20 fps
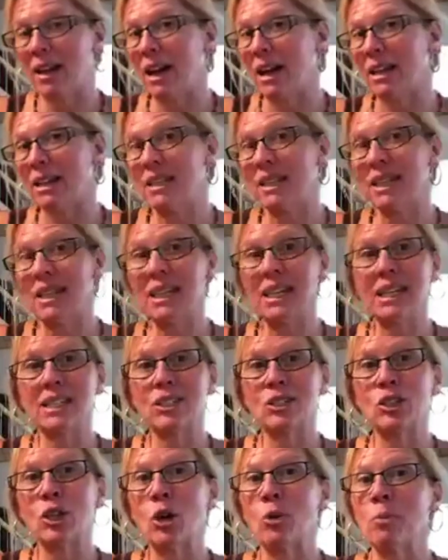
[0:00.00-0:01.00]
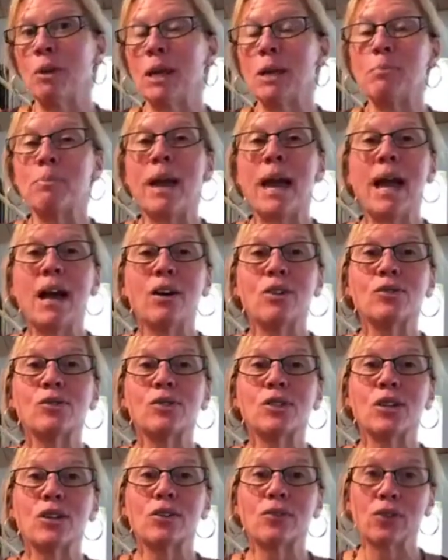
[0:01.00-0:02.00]
I need so many
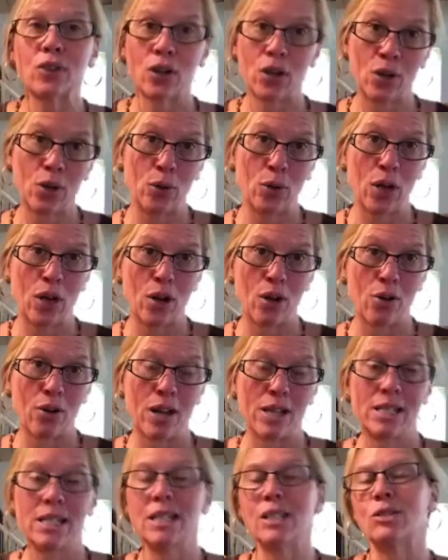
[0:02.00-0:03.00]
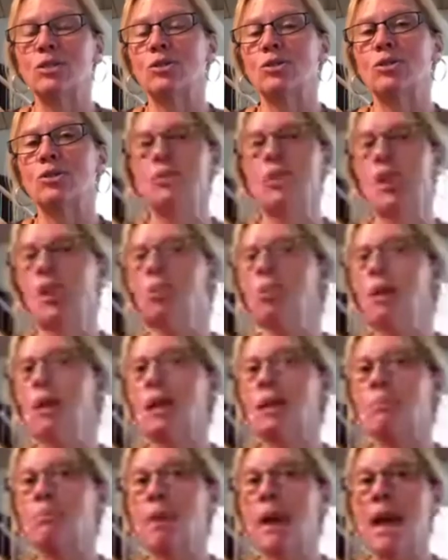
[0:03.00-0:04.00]
pounds of cocoa. I need so
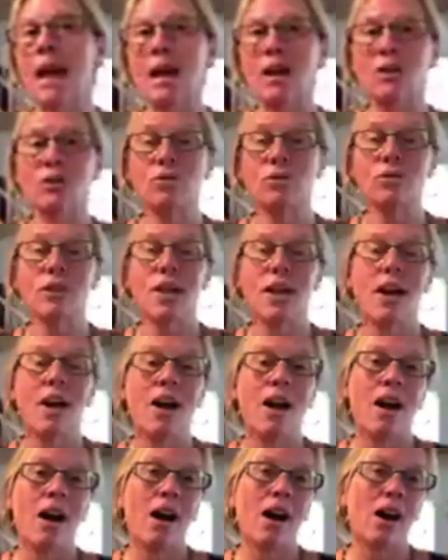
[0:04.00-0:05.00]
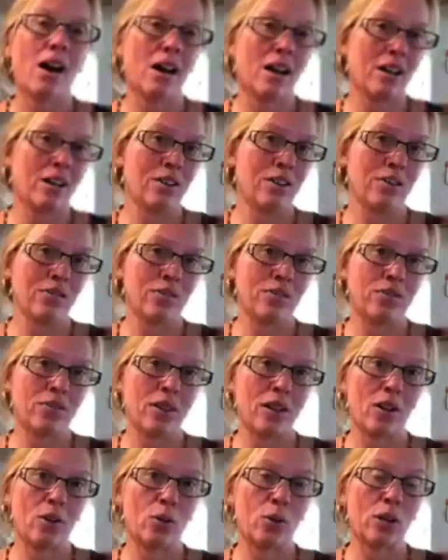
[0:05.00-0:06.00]
many pounds of
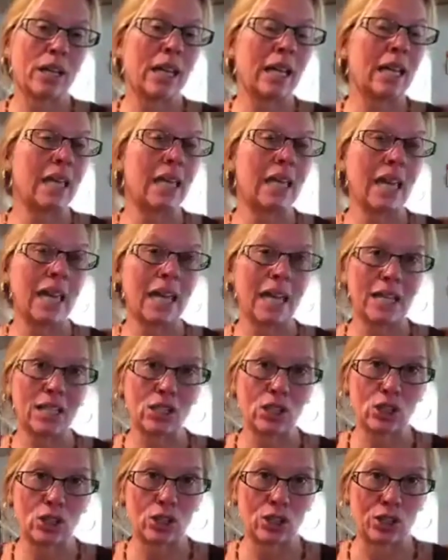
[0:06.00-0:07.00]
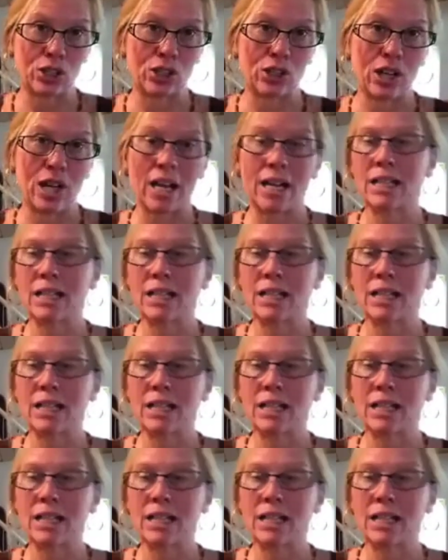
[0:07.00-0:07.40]
organic cane sugar.